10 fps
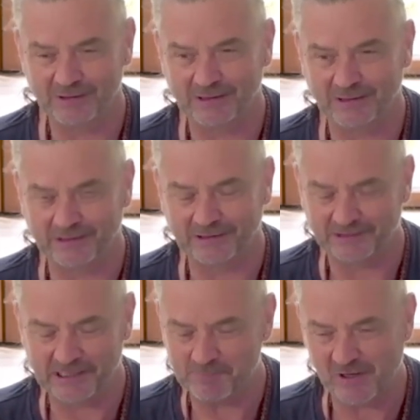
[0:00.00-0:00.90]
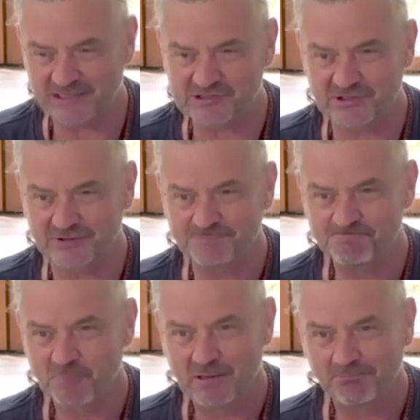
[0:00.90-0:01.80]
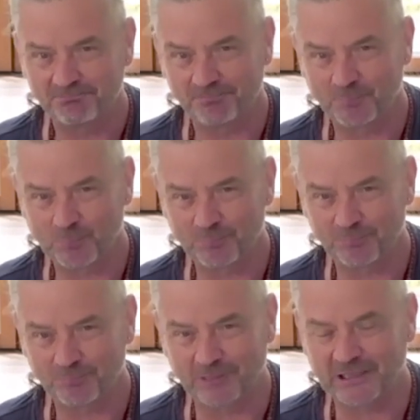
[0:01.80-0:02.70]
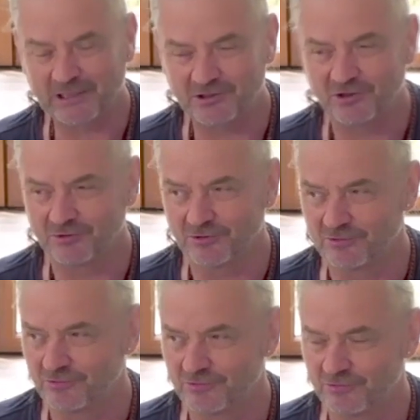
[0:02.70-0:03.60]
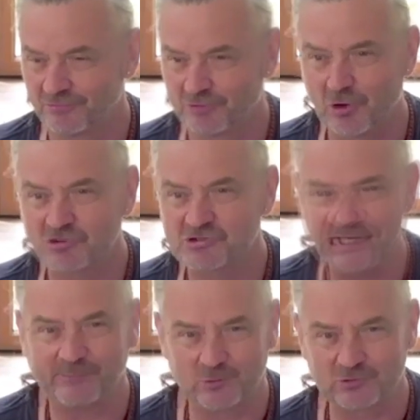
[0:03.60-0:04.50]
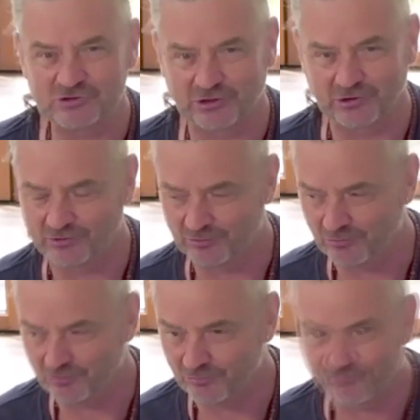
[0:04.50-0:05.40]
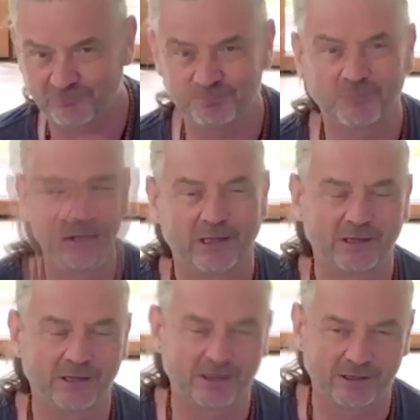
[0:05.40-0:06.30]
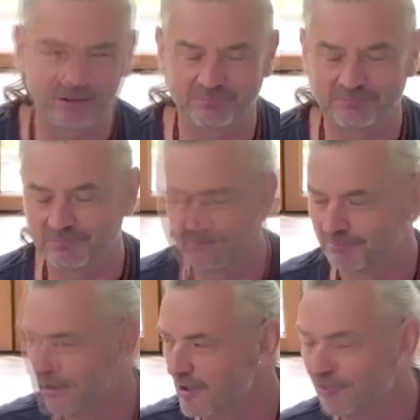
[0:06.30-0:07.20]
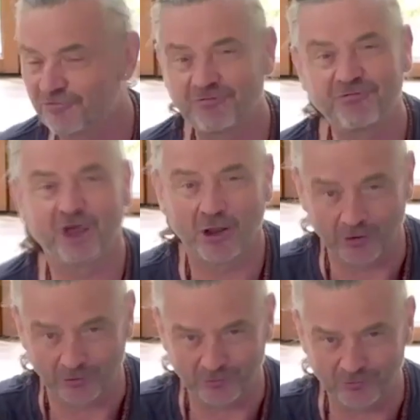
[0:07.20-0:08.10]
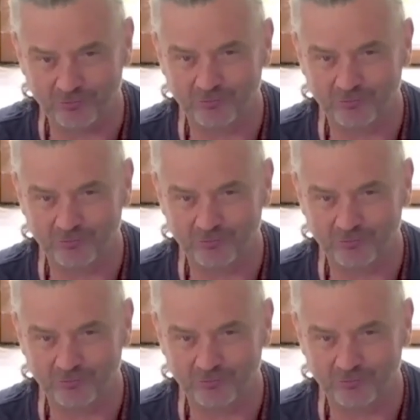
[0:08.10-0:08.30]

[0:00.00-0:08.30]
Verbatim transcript: uh, it might make you not able to um, flow